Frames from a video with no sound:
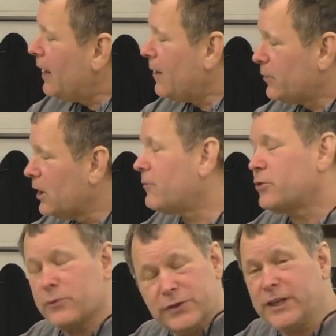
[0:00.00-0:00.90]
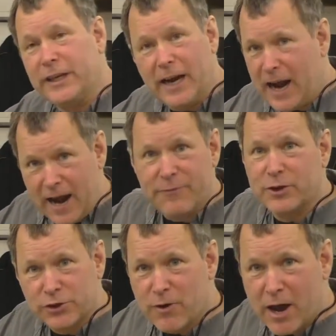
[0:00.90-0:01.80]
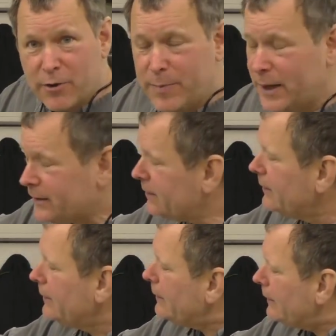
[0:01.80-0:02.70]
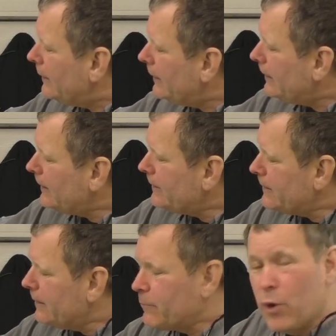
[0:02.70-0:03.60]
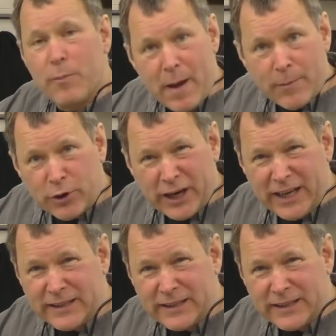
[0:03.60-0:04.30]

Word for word: I would love to have seen a half inch router bit, uh, more memory.